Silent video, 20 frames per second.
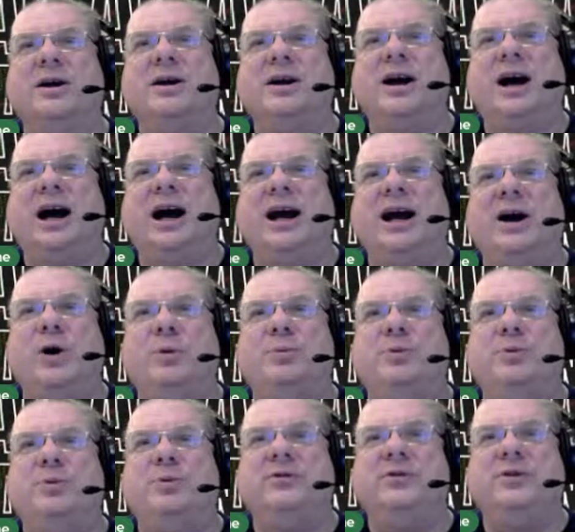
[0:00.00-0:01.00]
I hope
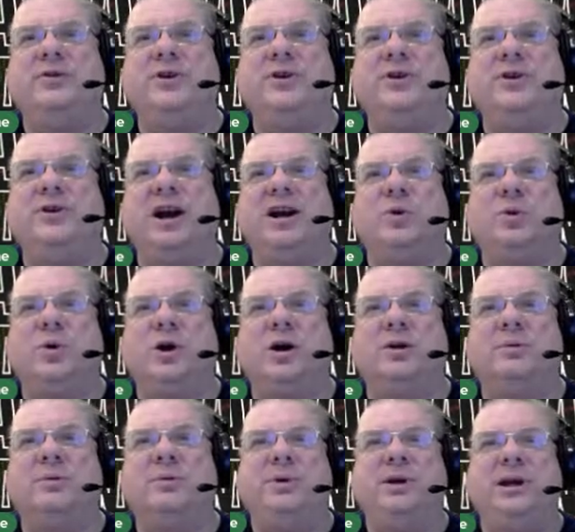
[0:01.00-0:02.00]
that Photonics will
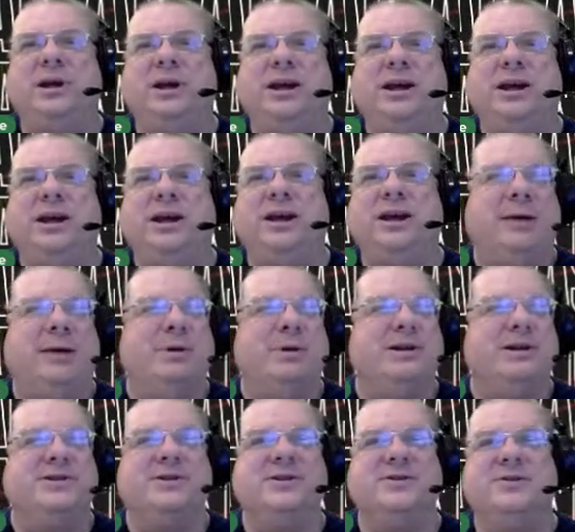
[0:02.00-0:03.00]
work. P-Lab
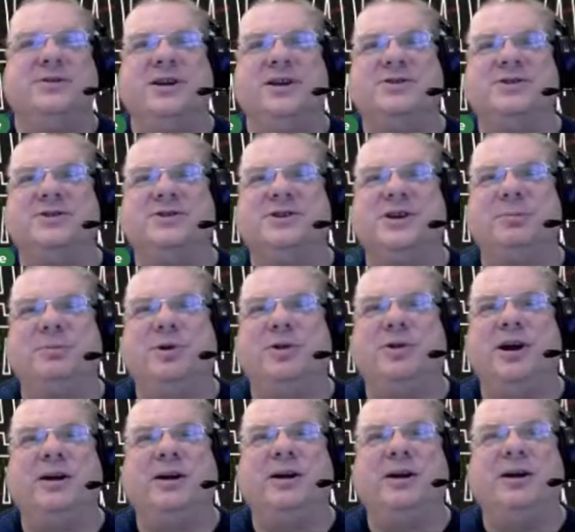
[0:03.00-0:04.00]
is the symbol
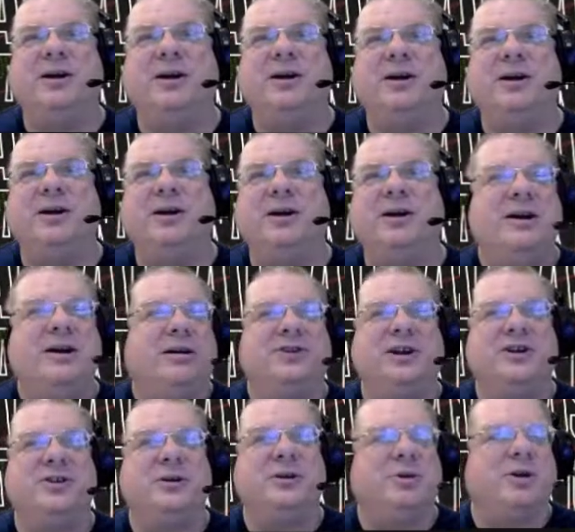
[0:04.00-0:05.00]
there. All right, let's get to
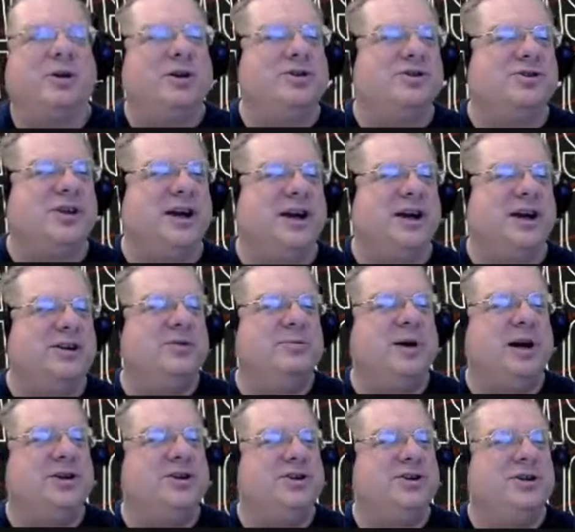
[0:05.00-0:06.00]
some of the questions. Thank you so
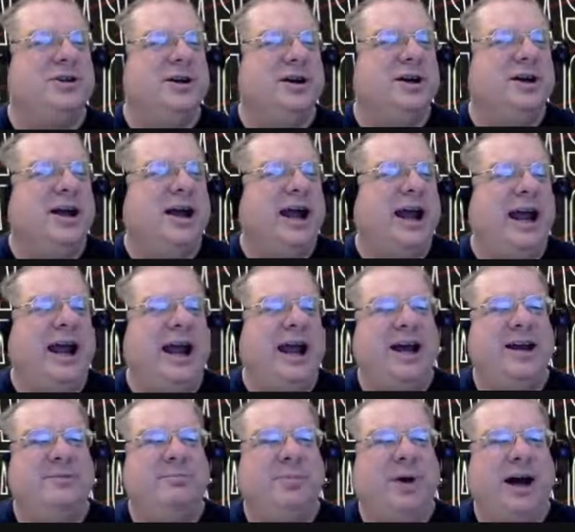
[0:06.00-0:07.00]
much.
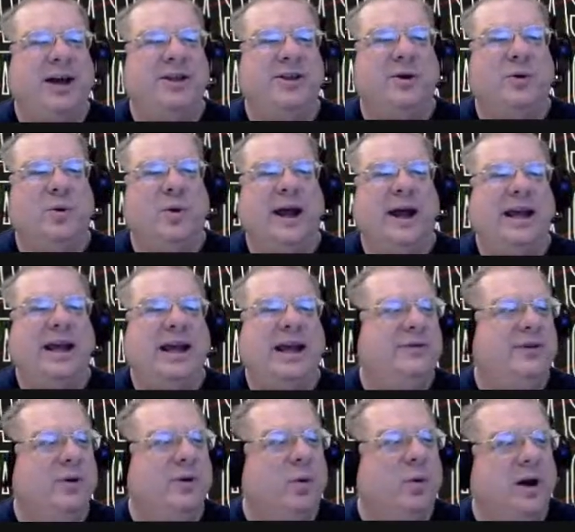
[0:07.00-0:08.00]
And by the way,
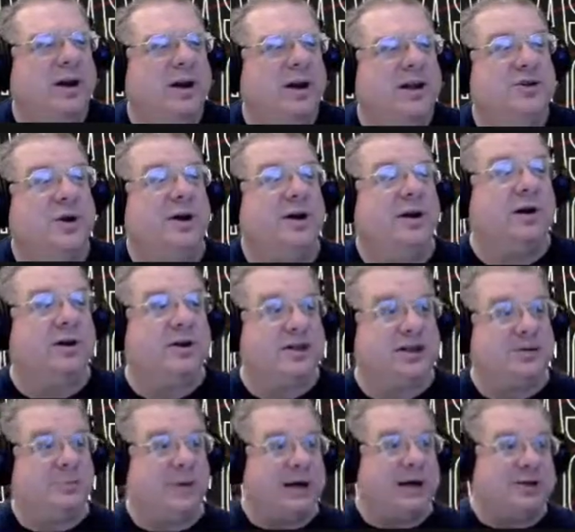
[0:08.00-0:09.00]
if you want to join our
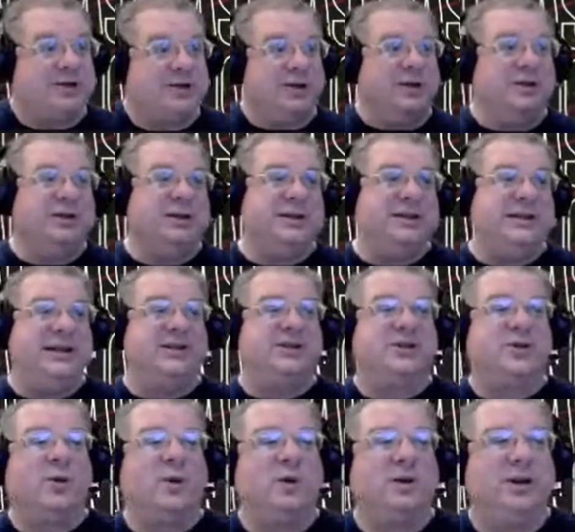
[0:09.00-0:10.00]
special
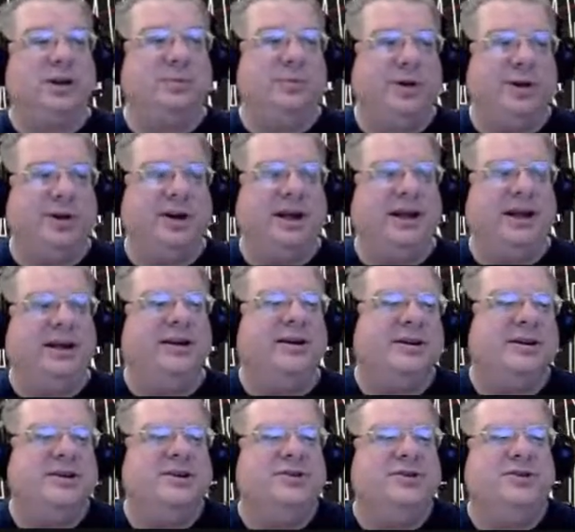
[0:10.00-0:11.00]
Discord community,
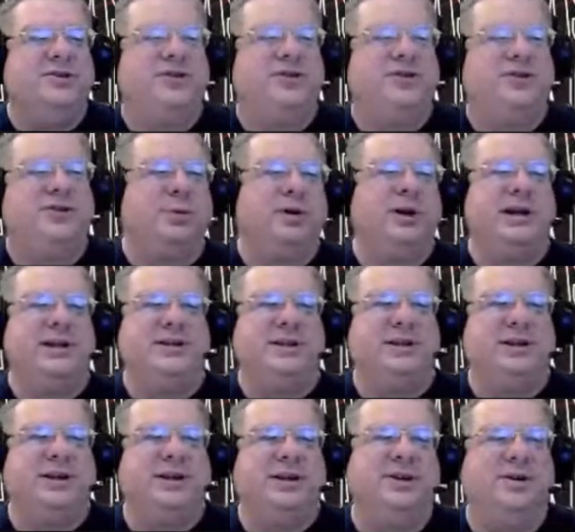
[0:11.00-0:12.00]
super
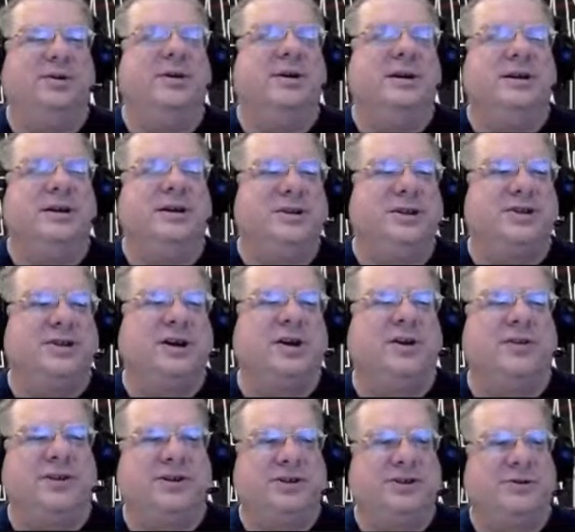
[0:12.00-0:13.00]
easy to do. Just
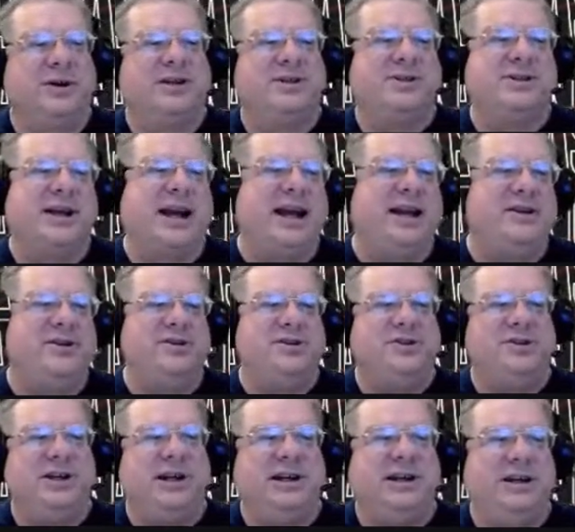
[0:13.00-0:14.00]
go to this address,
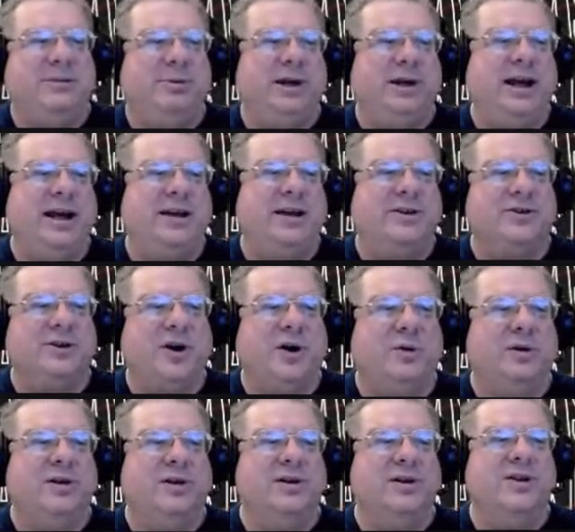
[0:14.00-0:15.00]

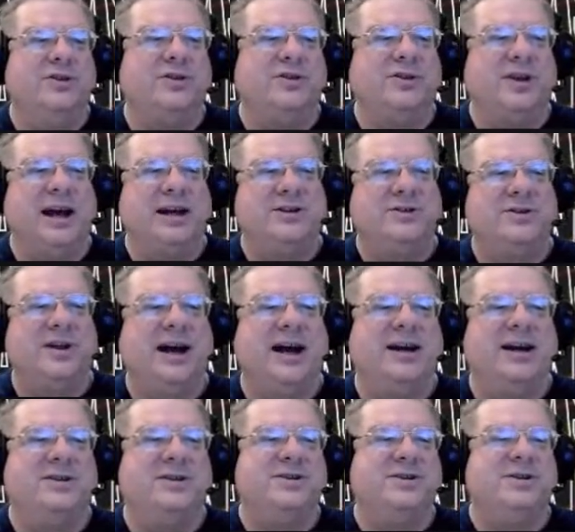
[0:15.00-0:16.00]

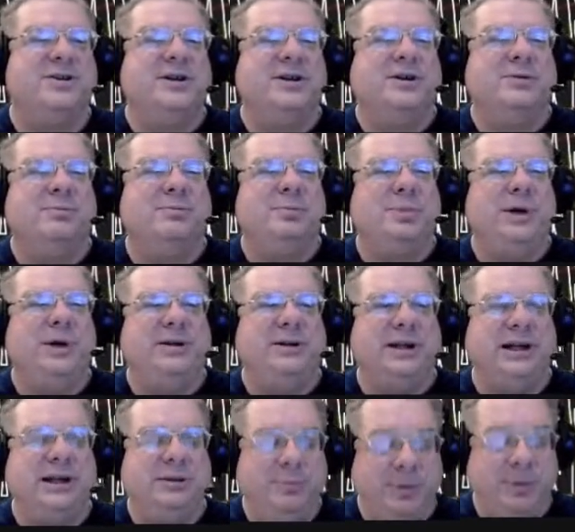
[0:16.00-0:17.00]

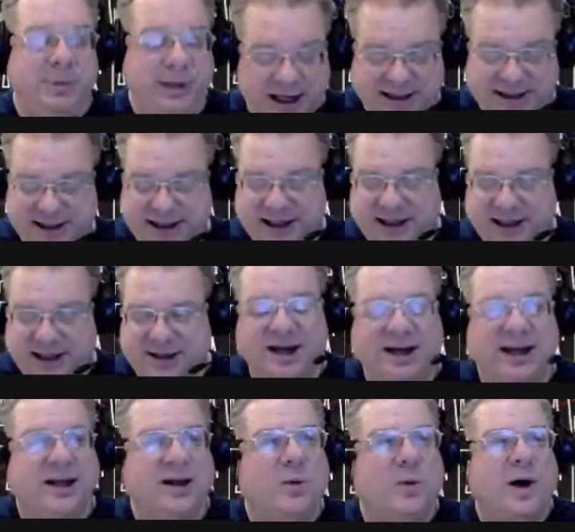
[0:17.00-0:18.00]

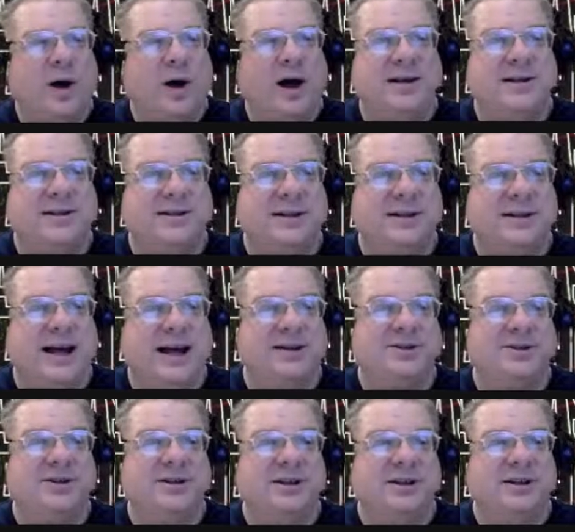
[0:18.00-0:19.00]

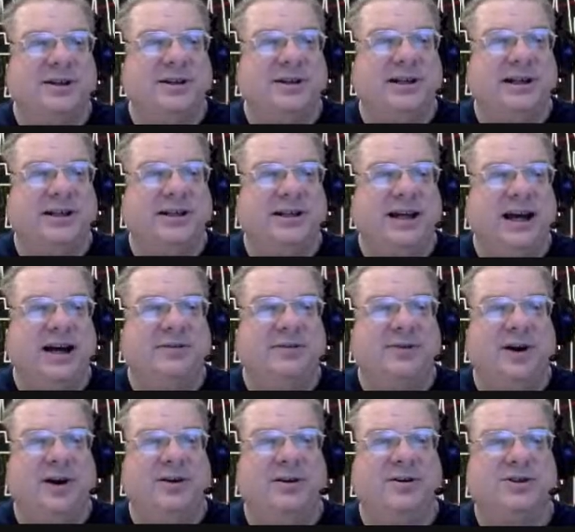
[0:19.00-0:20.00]

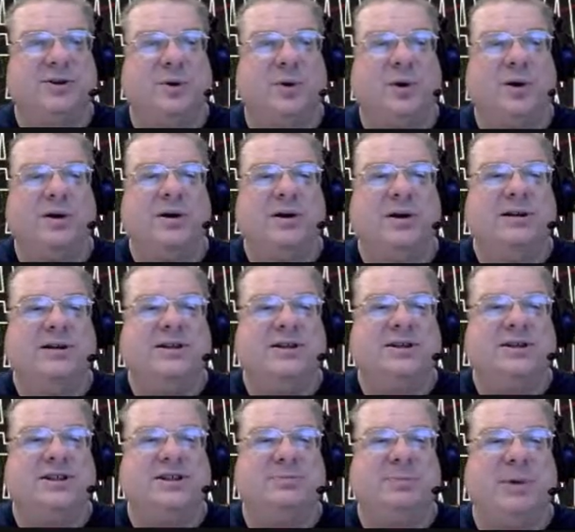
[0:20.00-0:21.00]

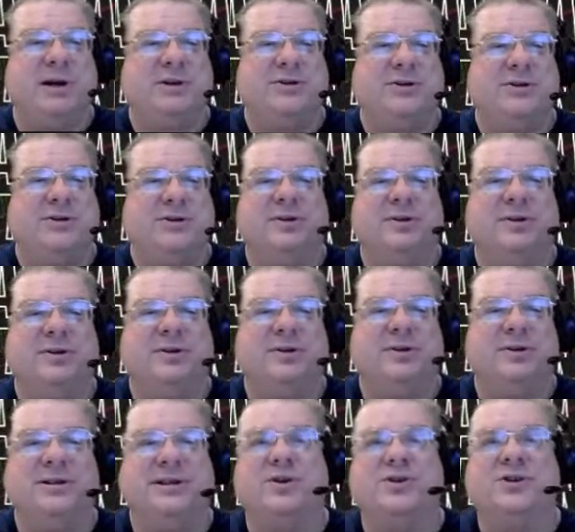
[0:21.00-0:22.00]
https://bit.ly/DTF_special
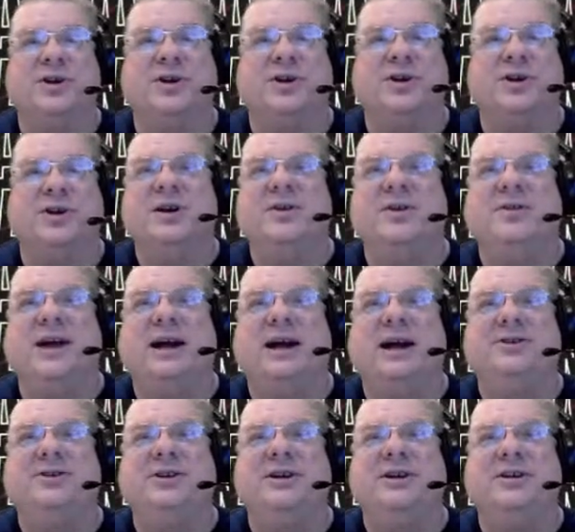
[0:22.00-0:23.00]
Discord. So
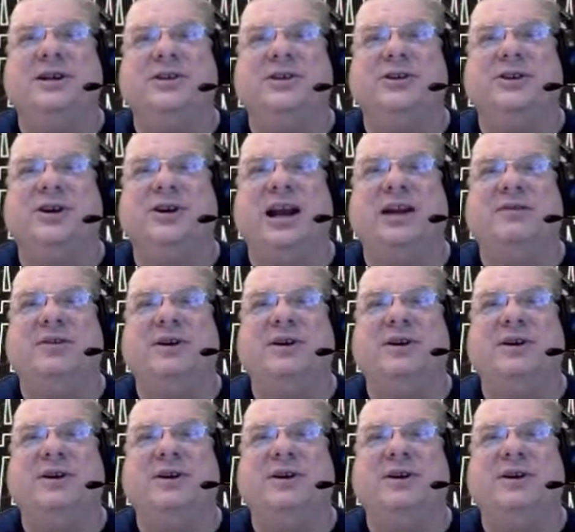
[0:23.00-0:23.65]
that is a kind of